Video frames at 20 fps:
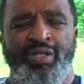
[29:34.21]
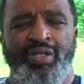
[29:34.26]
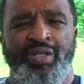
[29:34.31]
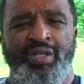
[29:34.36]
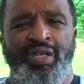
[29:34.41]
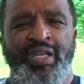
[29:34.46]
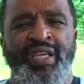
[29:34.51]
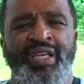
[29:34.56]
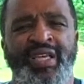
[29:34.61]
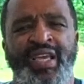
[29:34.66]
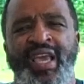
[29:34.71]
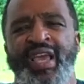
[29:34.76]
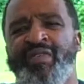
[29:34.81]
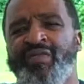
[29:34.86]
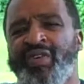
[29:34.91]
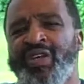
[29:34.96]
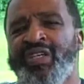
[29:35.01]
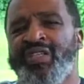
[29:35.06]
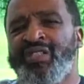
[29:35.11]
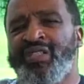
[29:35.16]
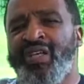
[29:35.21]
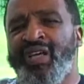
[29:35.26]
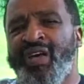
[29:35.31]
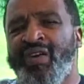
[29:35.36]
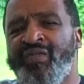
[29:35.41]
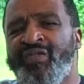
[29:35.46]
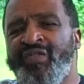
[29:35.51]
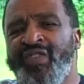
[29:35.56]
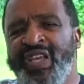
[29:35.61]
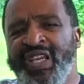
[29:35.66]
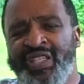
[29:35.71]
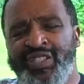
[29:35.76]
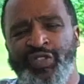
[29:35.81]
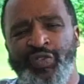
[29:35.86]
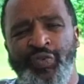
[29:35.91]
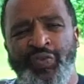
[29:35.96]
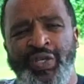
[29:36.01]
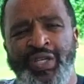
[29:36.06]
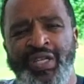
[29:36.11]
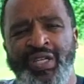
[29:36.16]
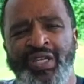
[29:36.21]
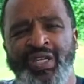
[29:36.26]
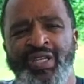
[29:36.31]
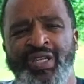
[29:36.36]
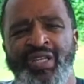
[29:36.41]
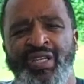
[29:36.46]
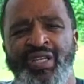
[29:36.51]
he gave us a victory